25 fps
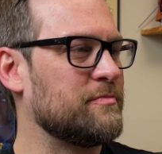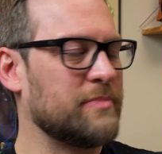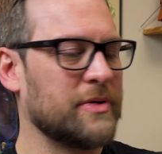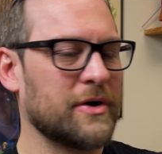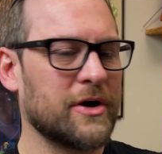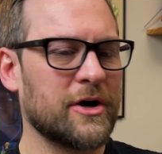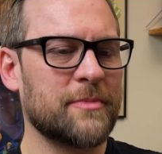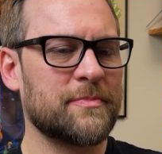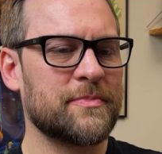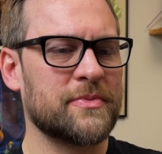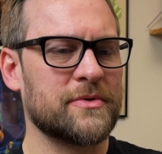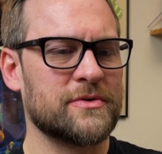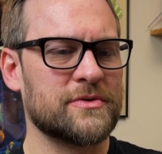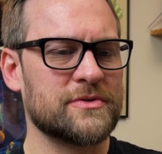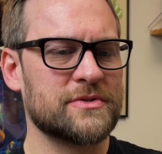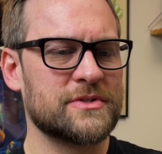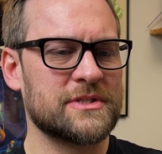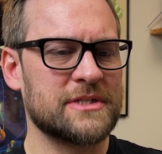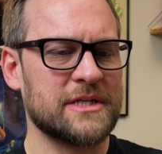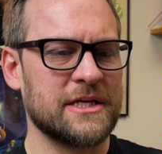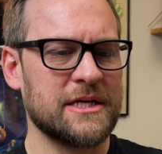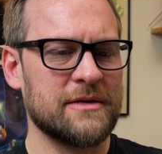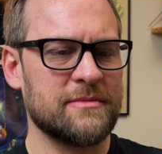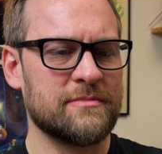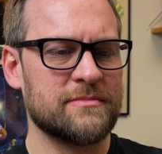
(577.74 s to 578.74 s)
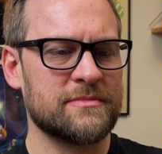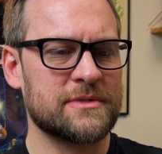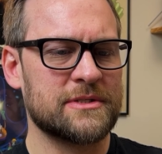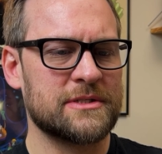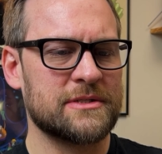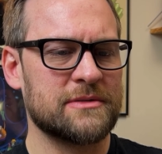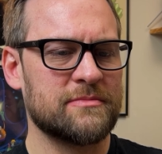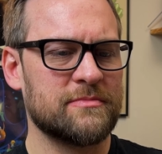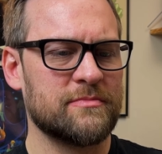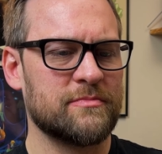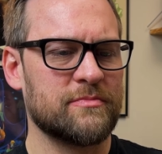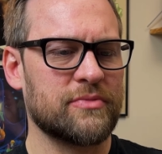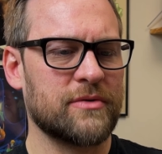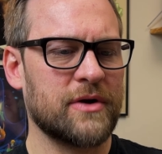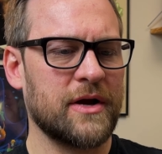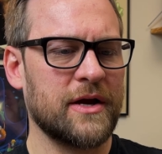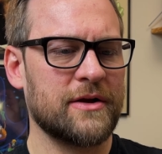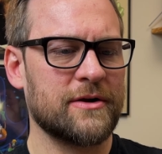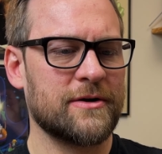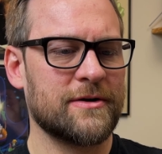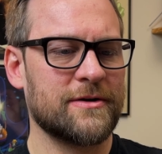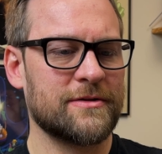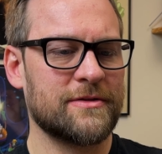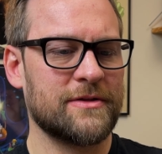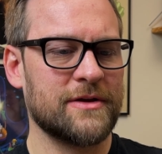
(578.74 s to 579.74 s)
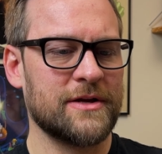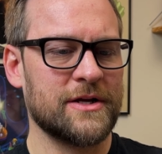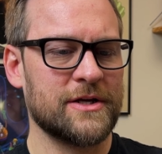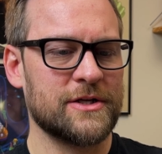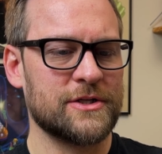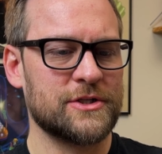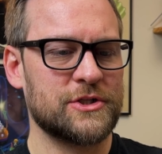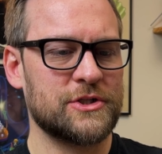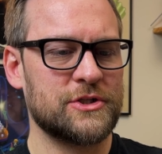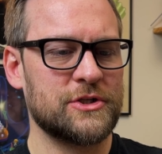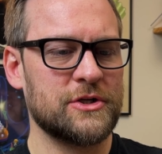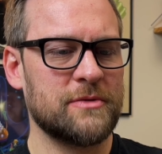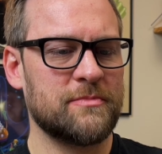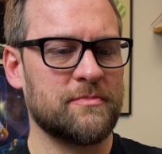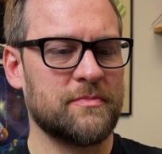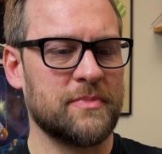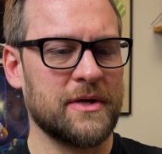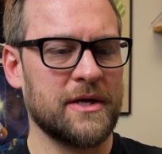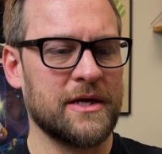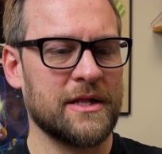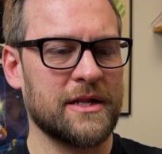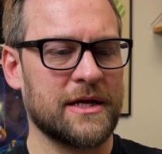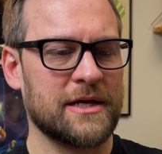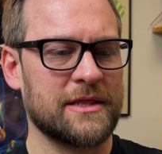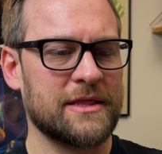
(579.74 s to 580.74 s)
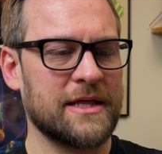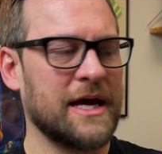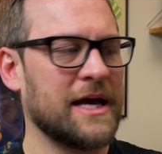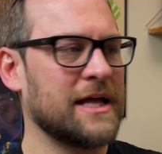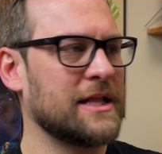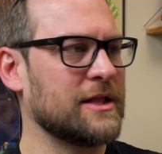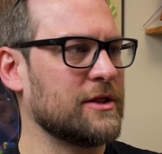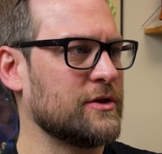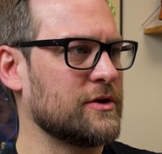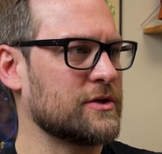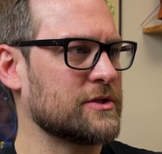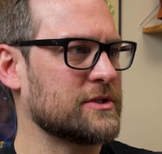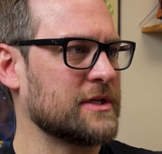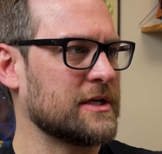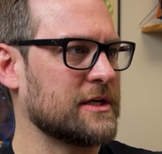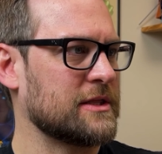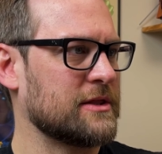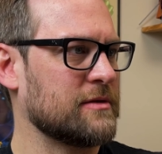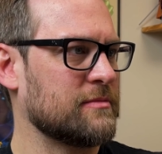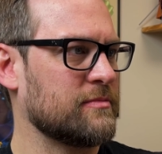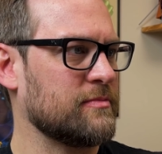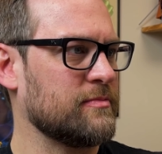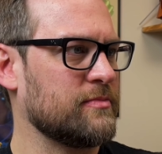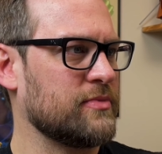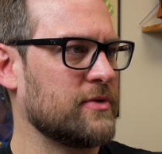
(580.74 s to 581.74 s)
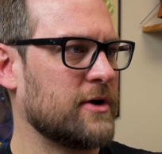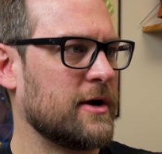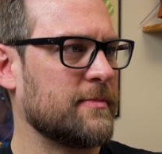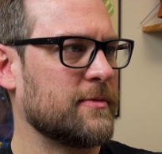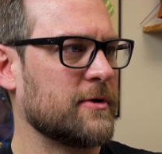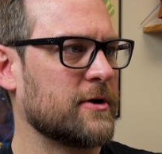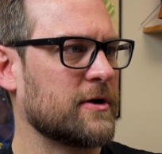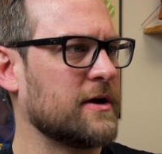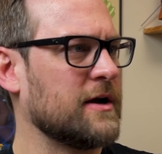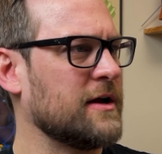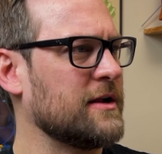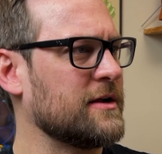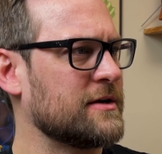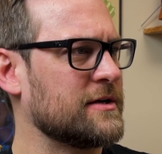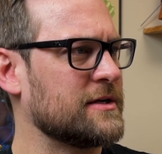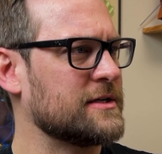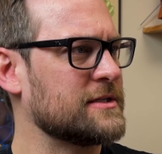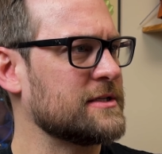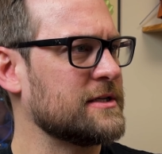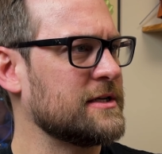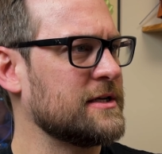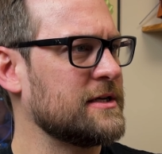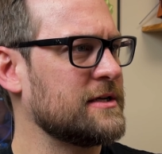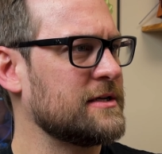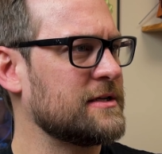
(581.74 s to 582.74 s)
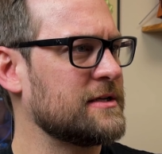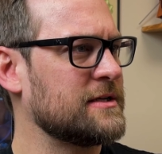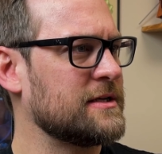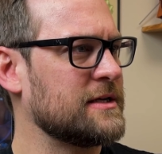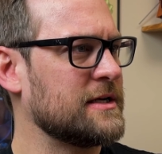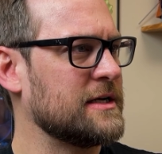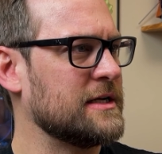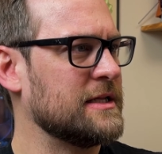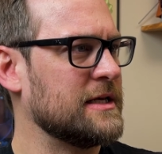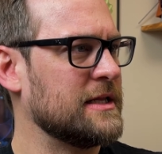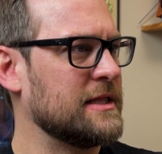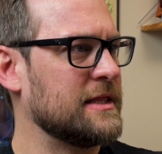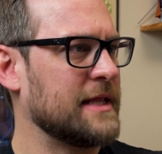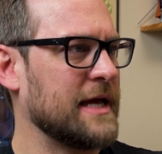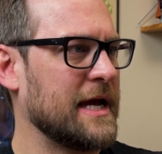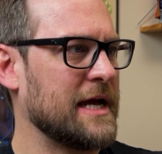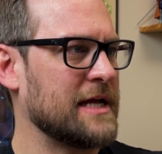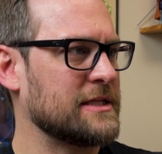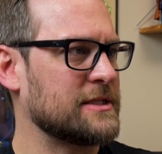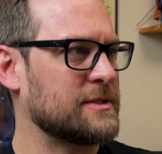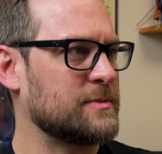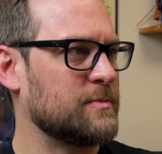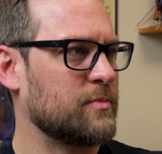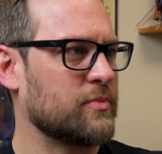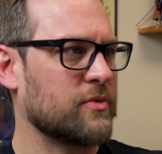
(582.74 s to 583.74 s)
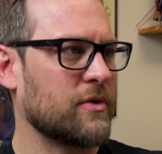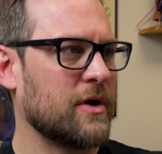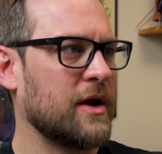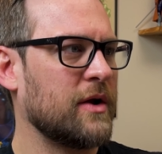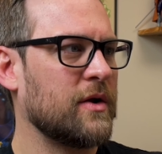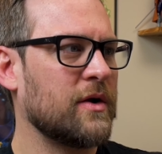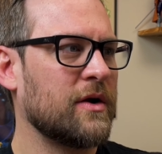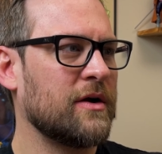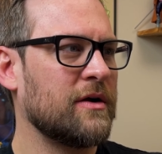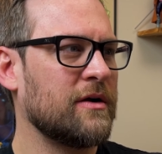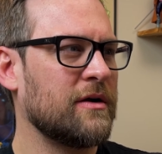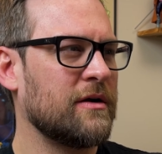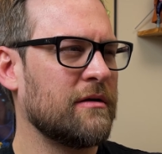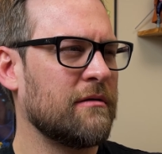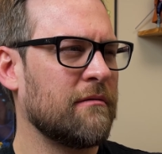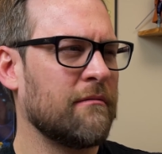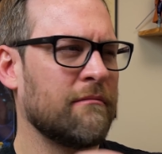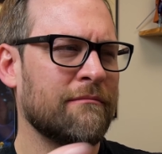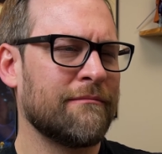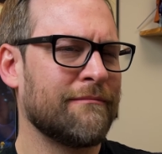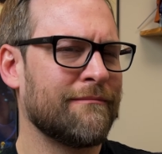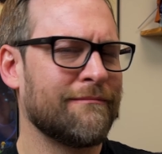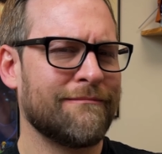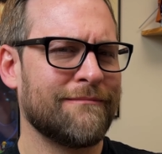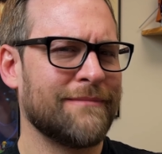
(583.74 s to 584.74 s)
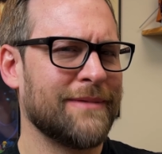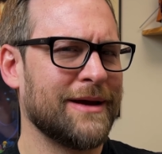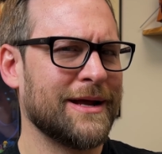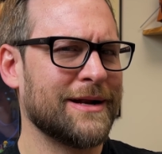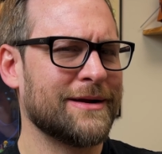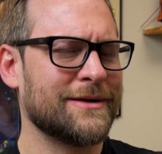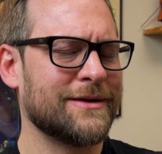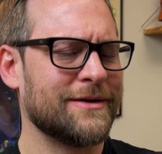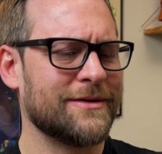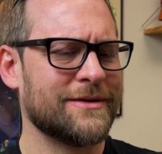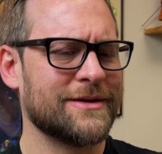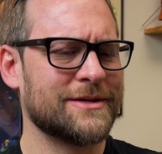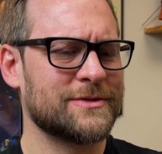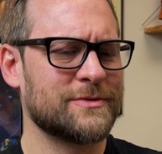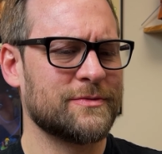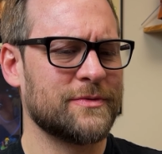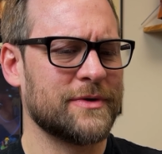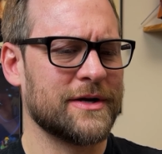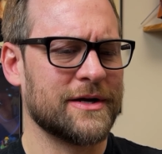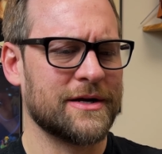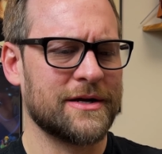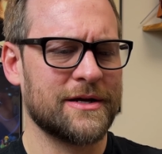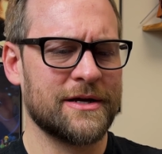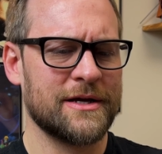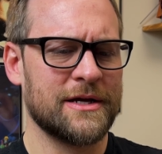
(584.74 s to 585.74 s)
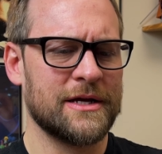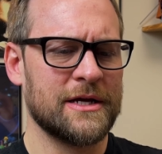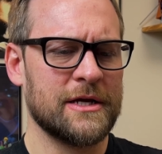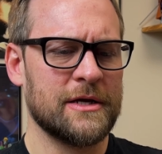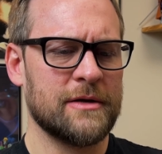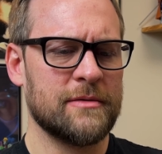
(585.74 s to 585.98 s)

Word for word: purple seems brighter than it should be. Like that looks like the proper color, doesn't it? And then that's brighter? I don't know, that's weird.